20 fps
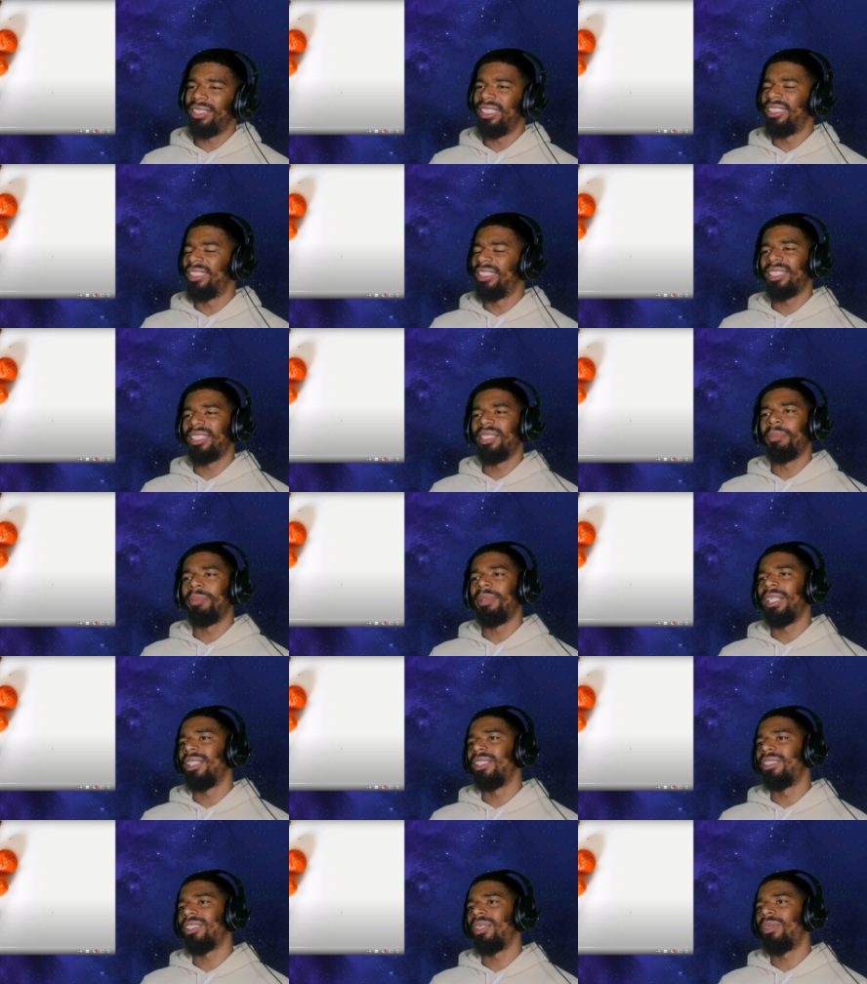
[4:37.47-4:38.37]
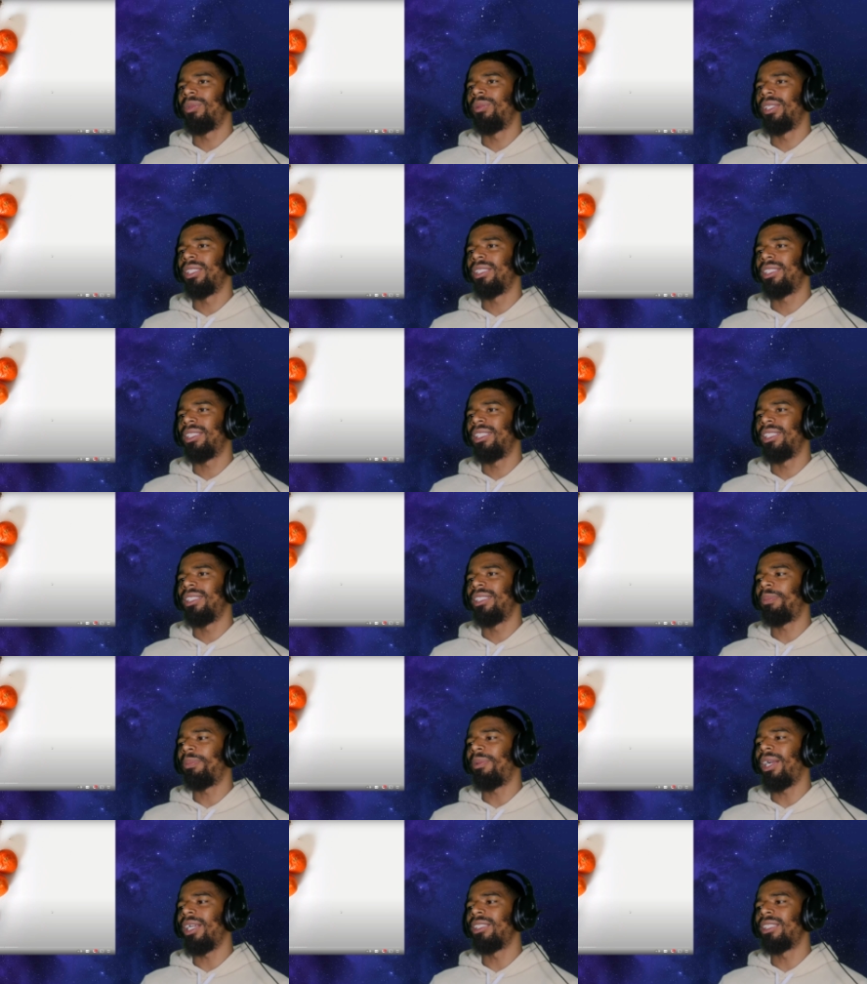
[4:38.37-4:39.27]
it just depends on what season. The
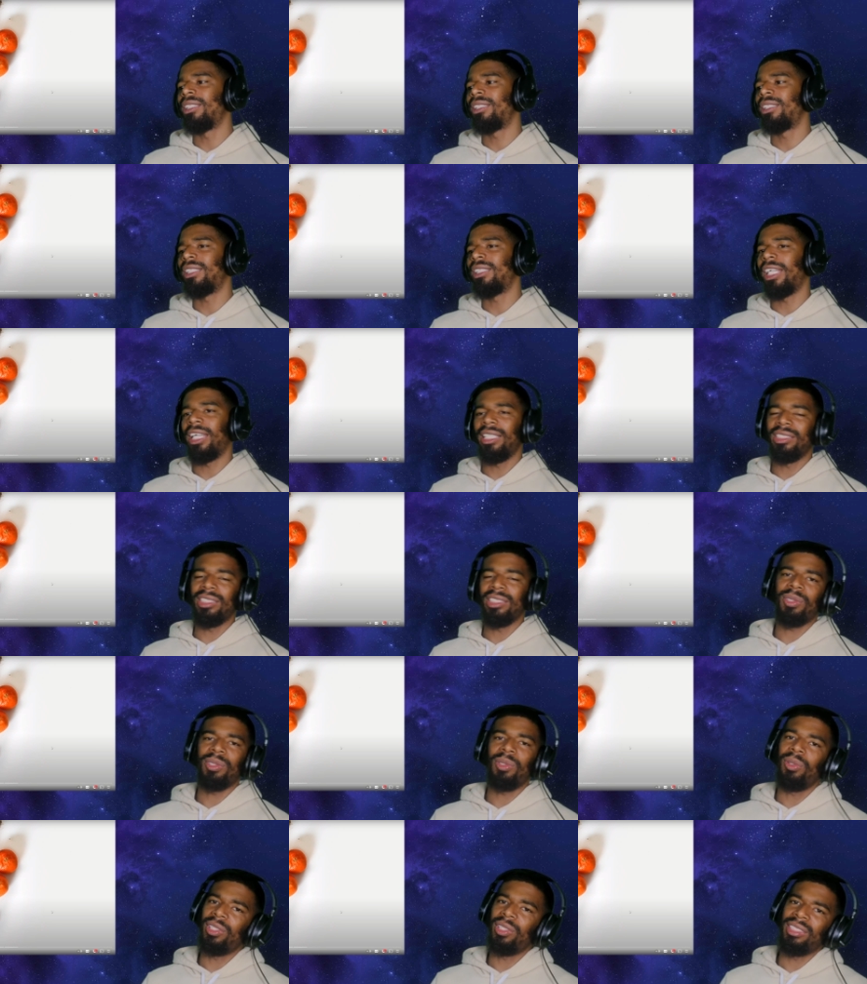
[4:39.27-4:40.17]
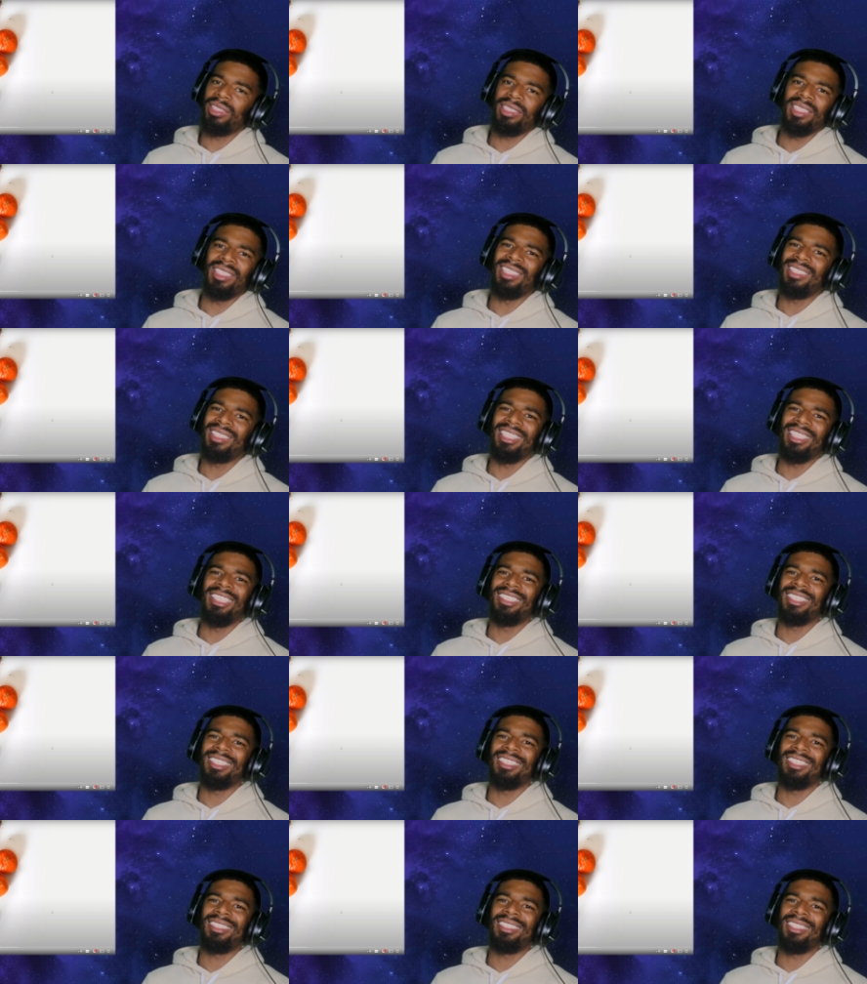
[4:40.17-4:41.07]
prices change according to the
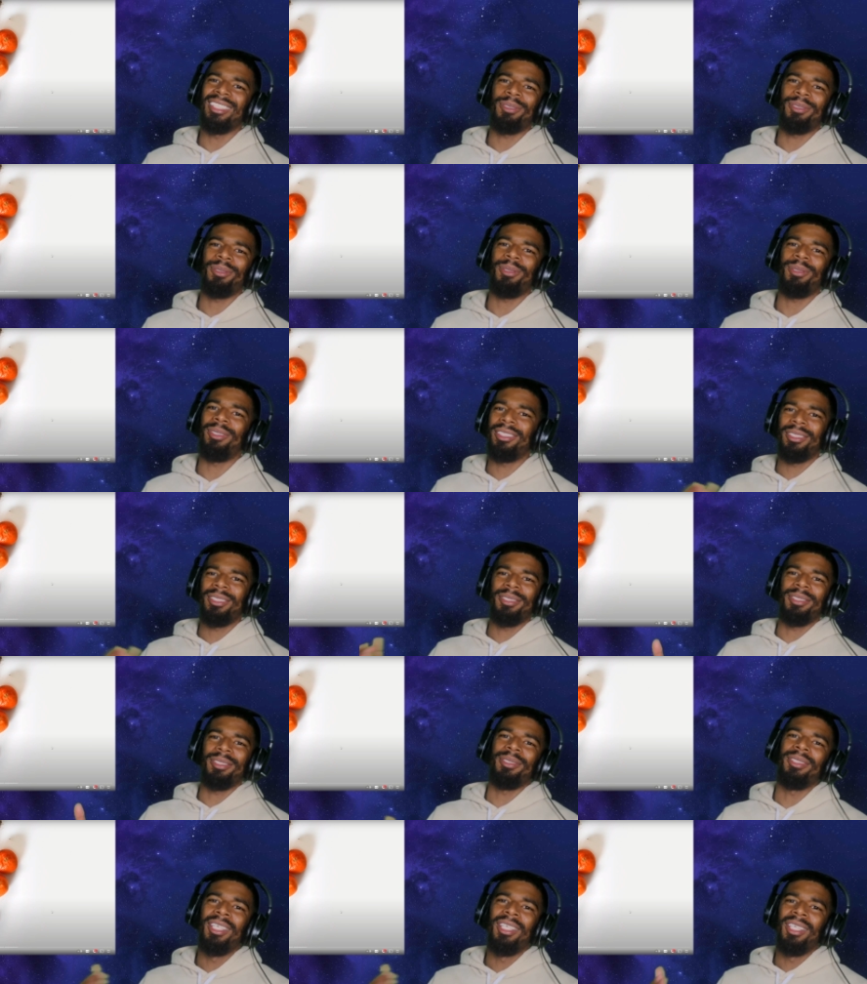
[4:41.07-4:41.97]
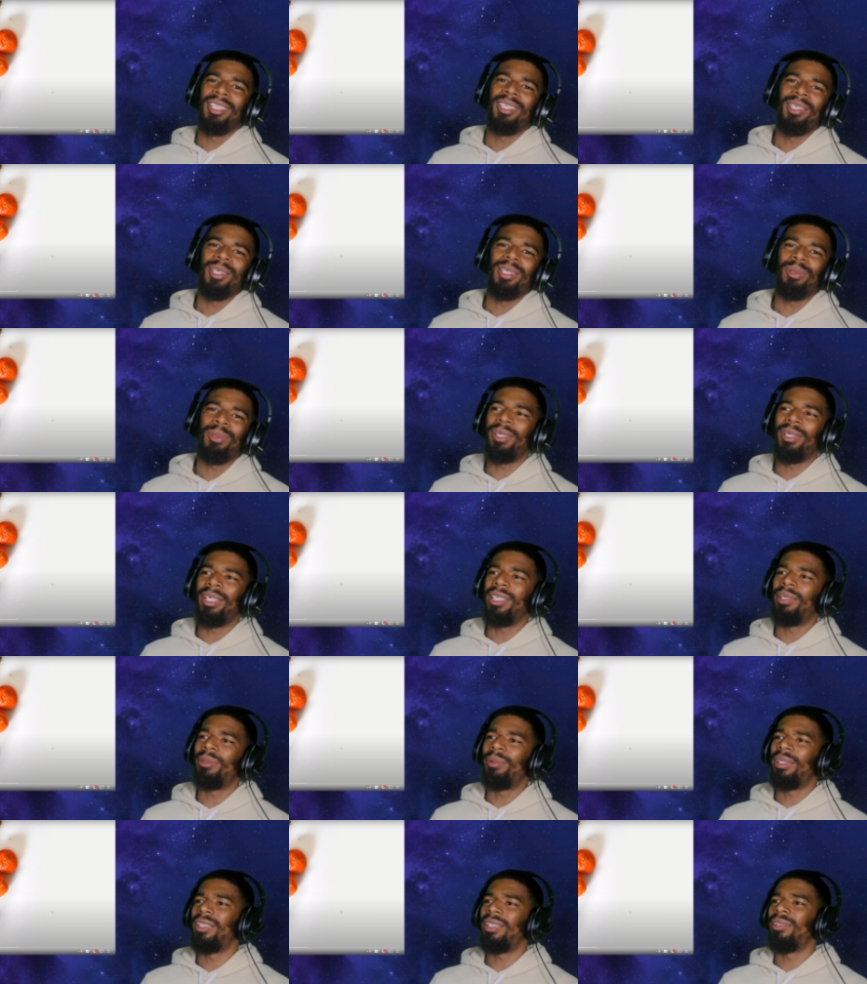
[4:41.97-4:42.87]
seasons, according to
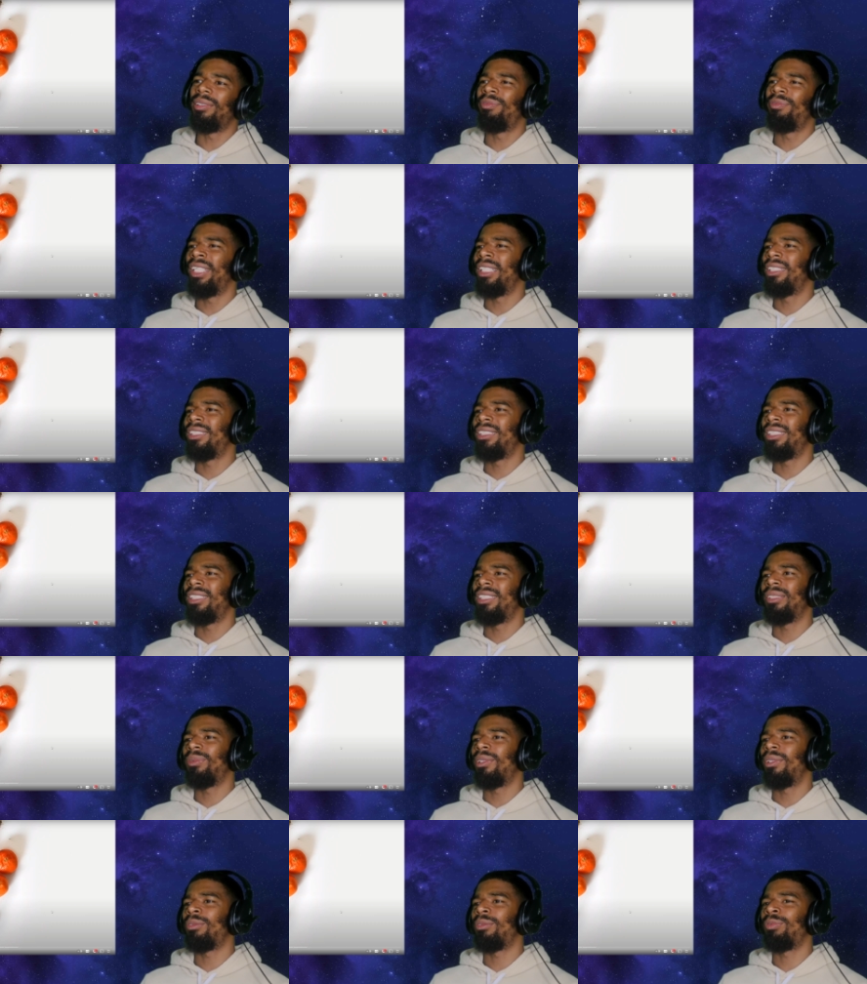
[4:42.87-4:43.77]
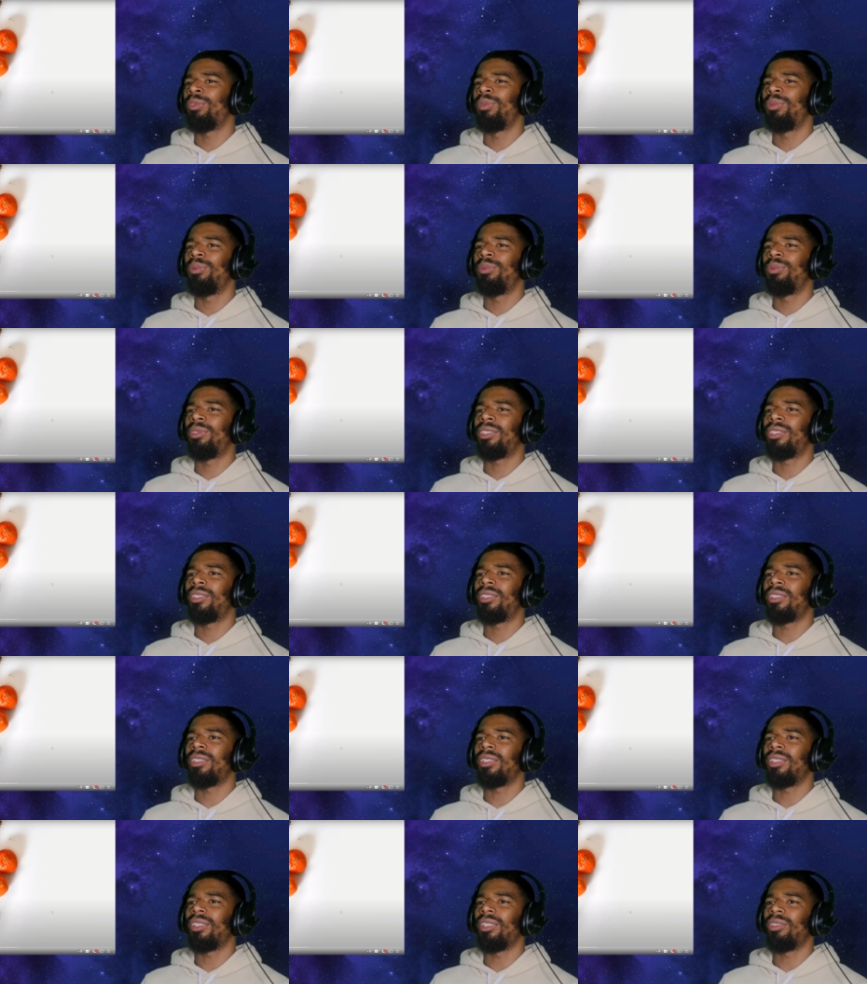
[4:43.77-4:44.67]
what what veggies, what
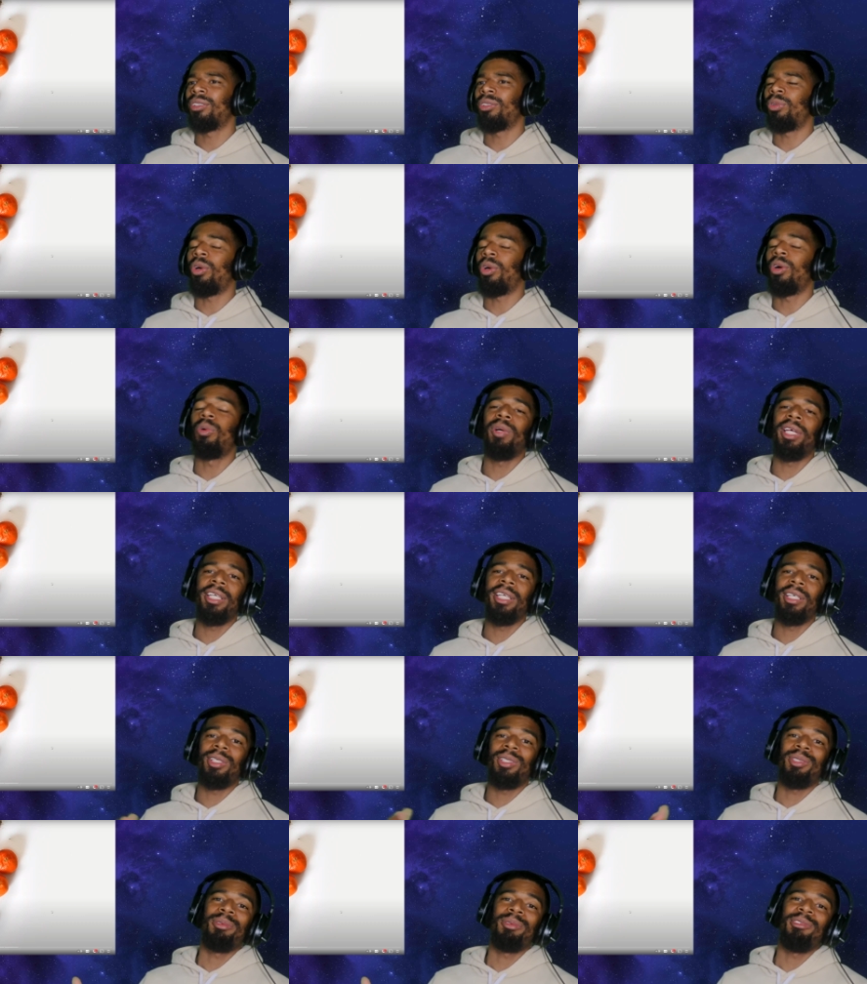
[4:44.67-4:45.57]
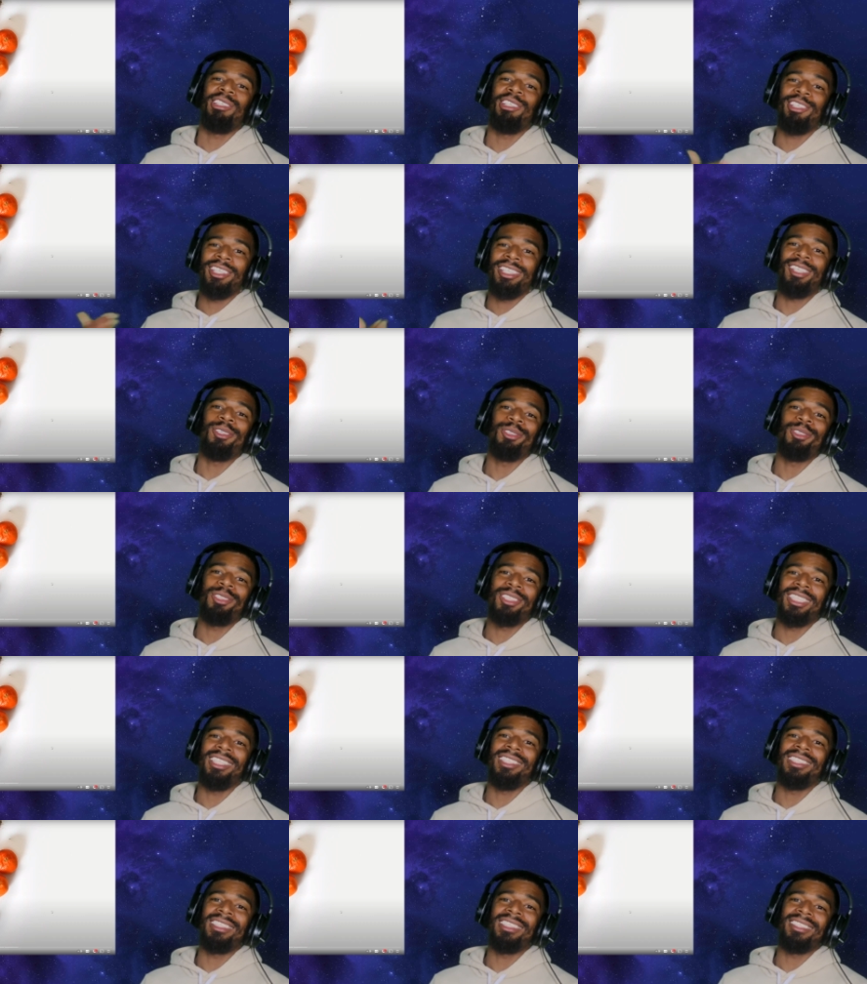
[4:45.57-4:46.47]
fruits grow well during those
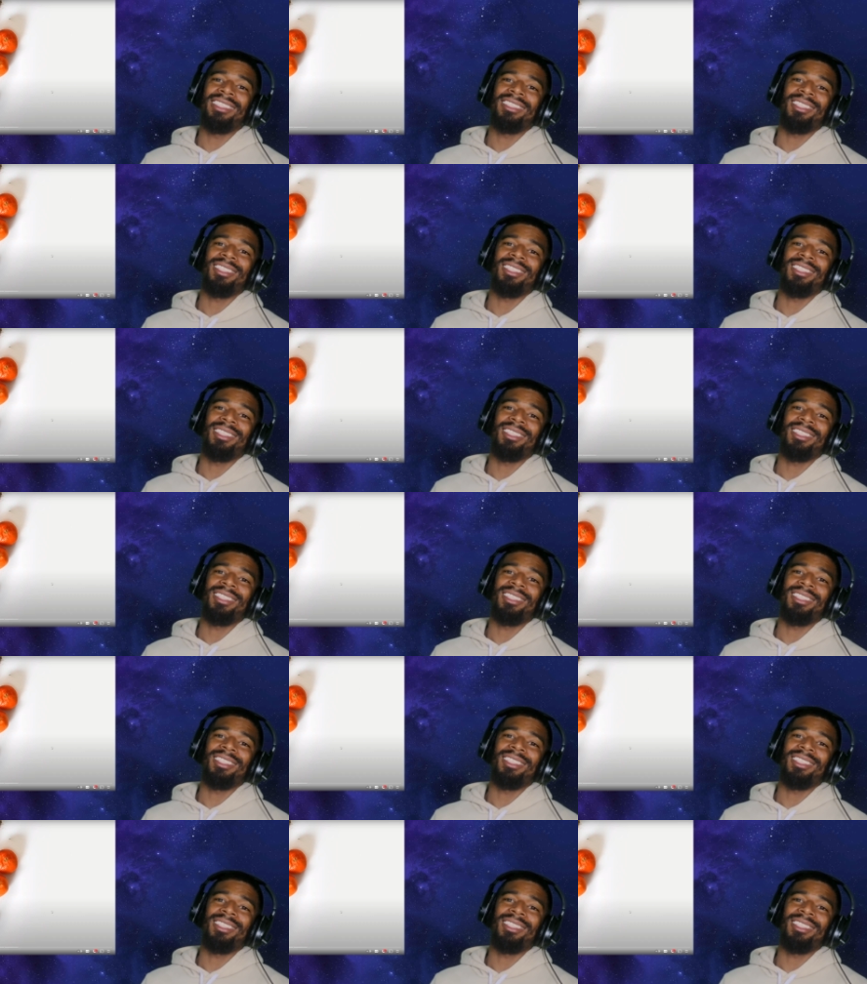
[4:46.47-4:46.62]
seasons.